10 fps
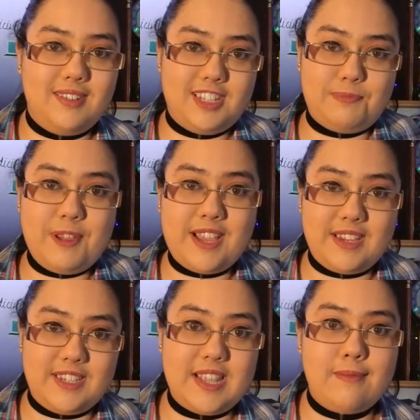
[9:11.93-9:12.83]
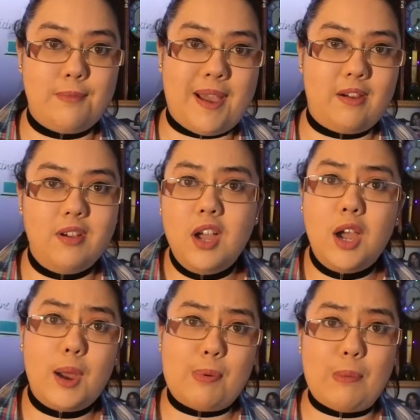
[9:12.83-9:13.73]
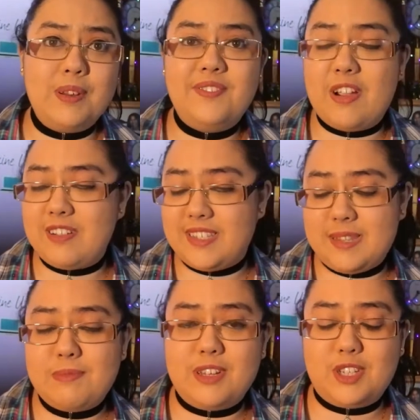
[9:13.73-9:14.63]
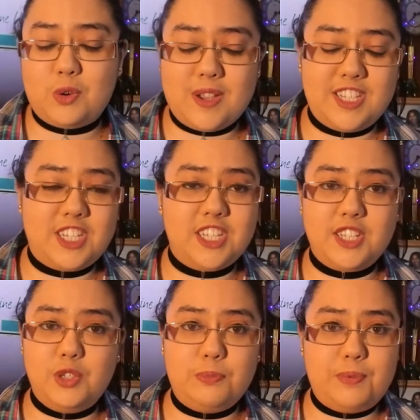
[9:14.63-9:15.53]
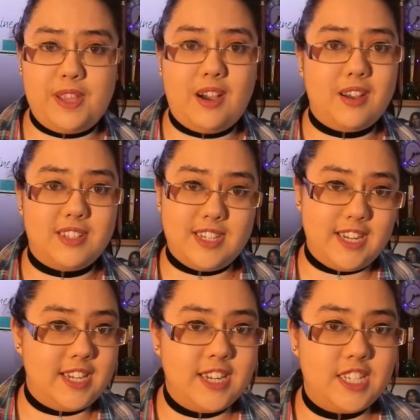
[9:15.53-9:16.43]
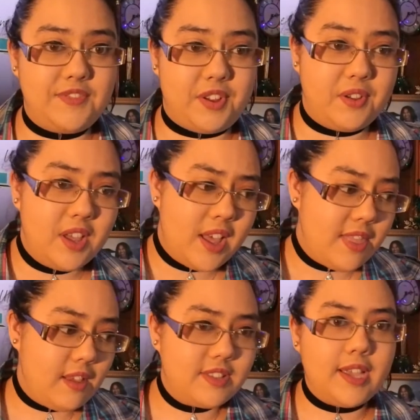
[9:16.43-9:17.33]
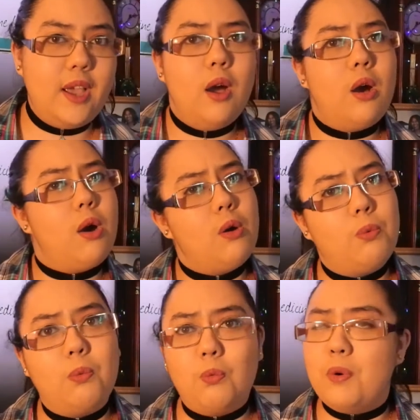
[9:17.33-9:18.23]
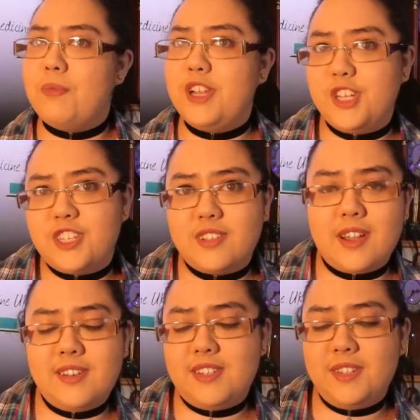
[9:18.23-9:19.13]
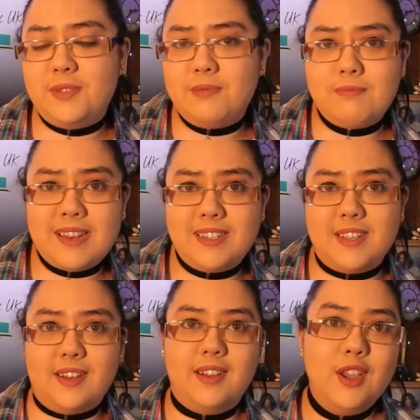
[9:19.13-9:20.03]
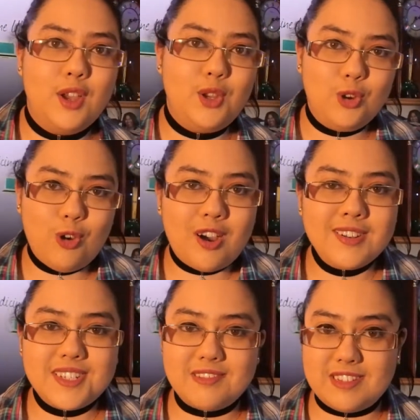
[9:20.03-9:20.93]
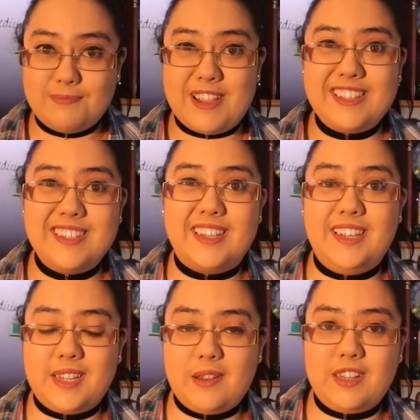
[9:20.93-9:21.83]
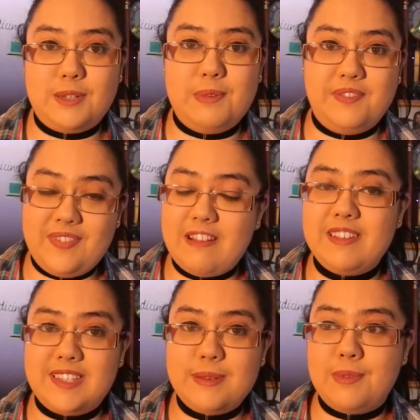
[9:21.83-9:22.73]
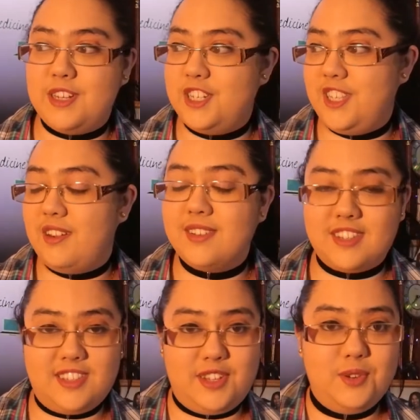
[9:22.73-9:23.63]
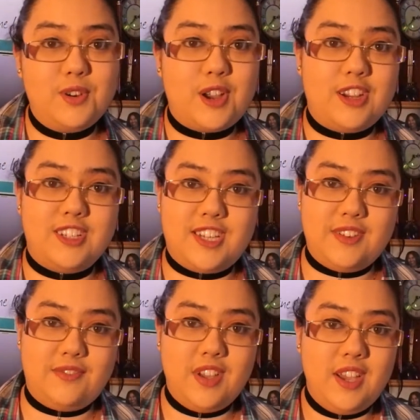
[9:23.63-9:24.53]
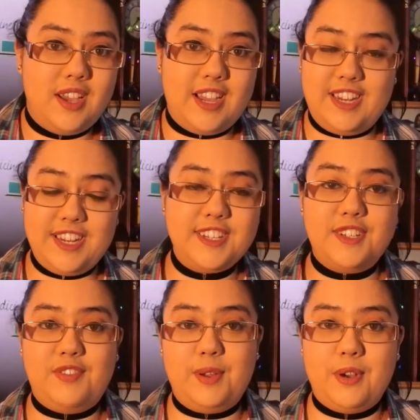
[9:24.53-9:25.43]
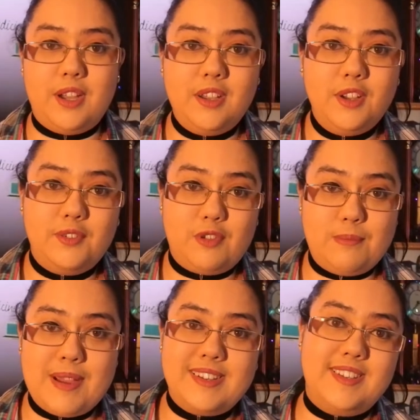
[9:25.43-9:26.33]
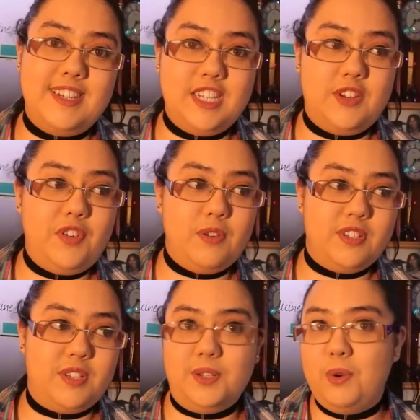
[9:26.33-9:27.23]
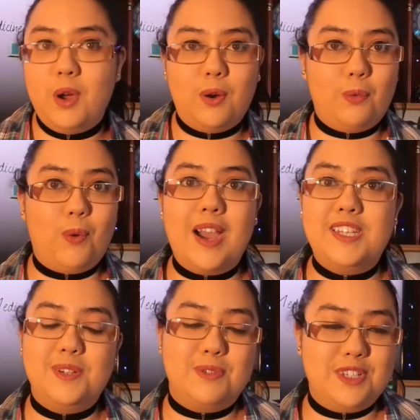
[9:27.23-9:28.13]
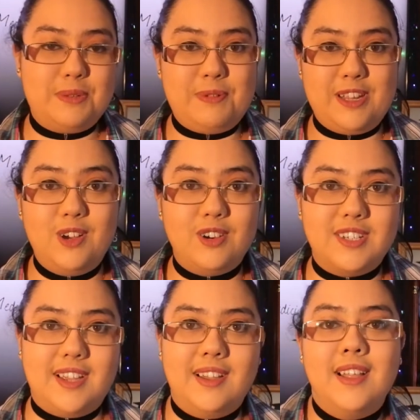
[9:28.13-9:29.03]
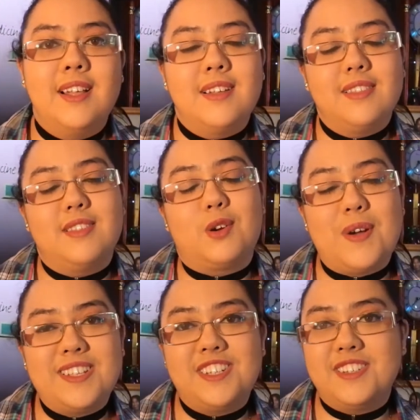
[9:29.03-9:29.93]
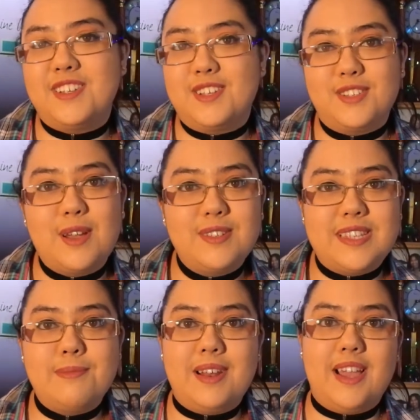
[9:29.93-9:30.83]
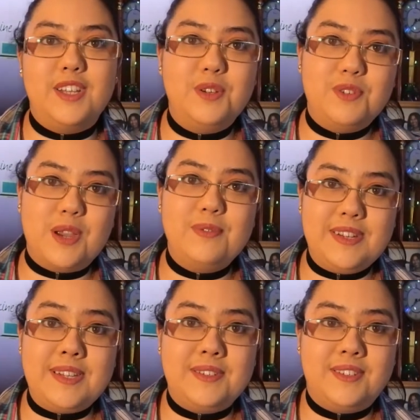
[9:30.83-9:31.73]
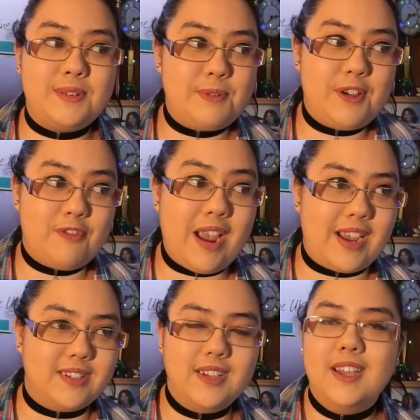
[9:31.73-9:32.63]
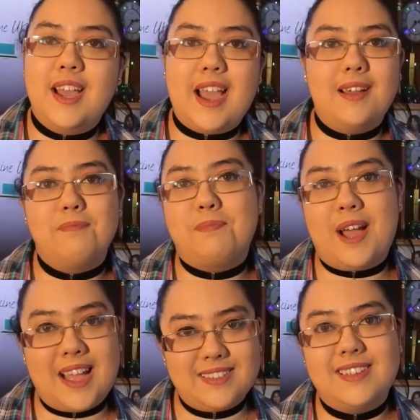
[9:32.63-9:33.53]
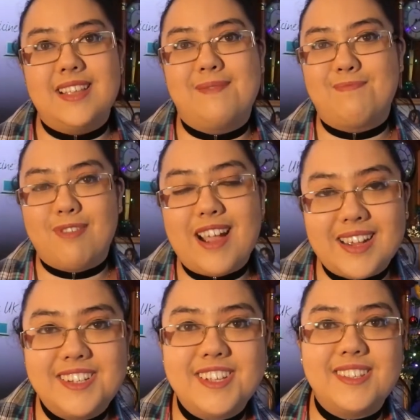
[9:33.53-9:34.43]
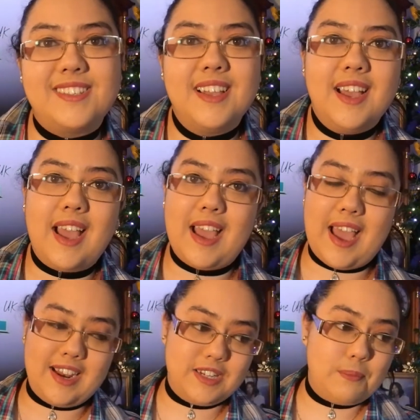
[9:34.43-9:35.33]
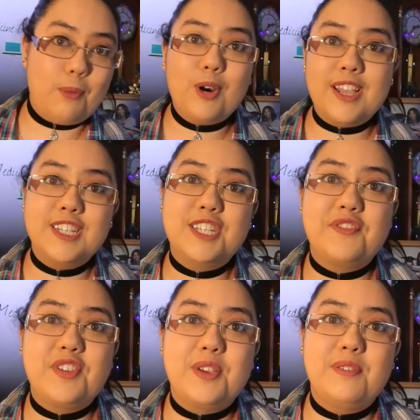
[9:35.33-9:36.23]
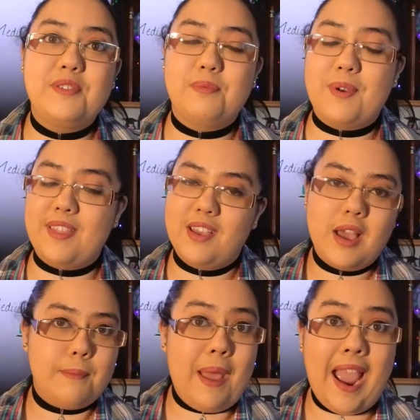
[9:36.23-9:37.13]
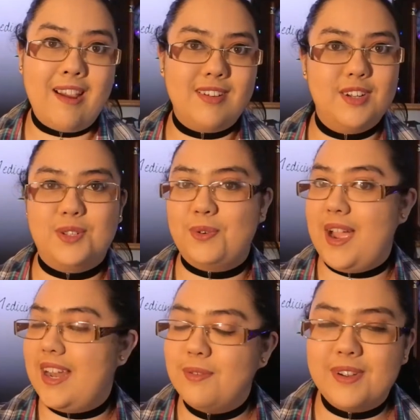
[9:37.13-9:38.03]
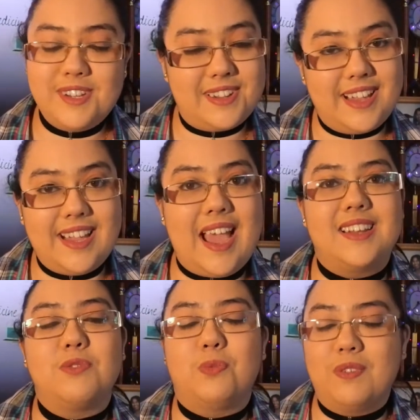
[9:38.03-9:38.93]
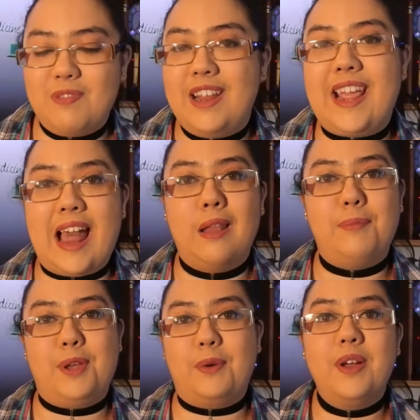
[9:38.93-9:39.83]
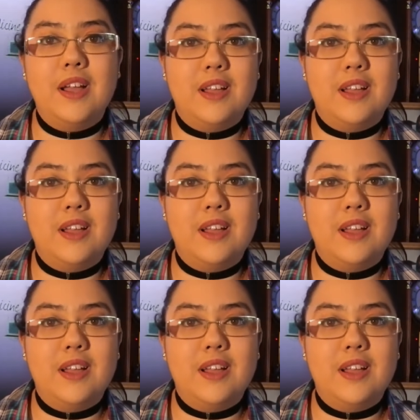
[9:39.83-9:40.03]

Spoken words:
speaking to them about are probably very similar to questions that you'll be asked in an interview. They'll say, "Oh, what made you decide to do medicine?" Your answer is basically going to be very similar to the answer that you're going to give an interviewer for a medicine interview as to why do you want to be a doctor. The questions are so similar and you don't need to be afraid. But as I said, practice and mock interviews with parents or anyone you can get will really help you